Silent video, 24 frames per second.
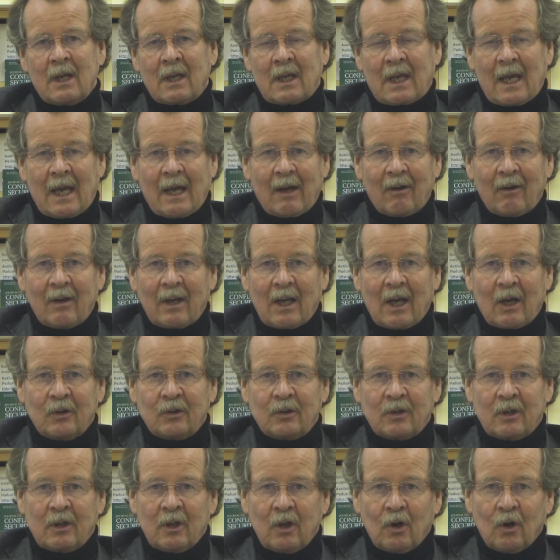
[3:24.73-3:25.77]
carrying
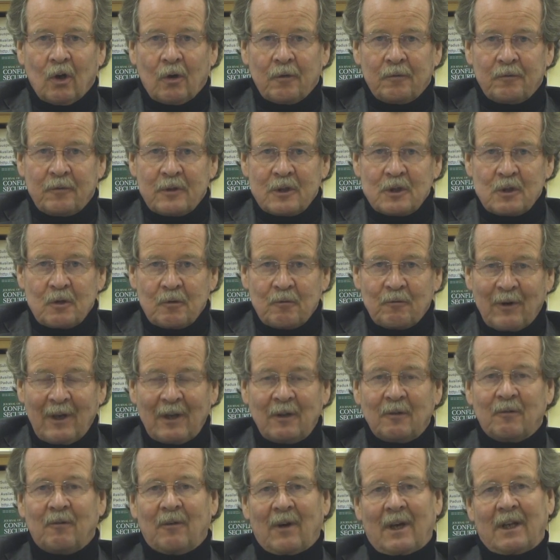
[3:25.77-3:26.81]
out official
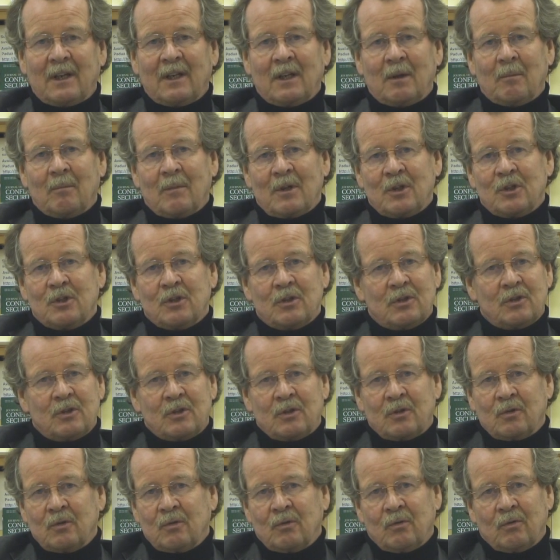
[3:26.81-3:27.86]
fact-finding
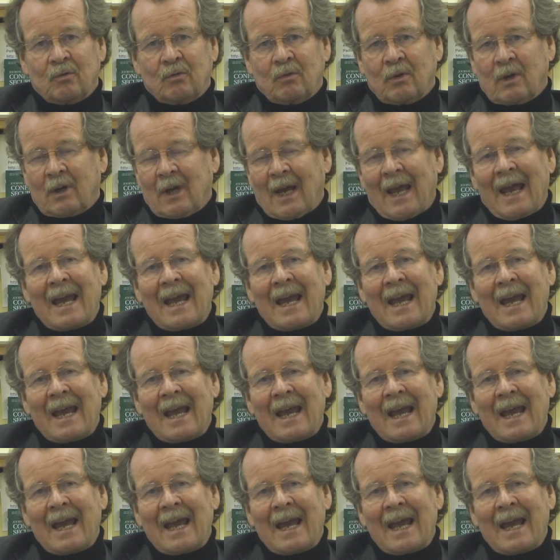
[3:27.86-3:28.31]
missions to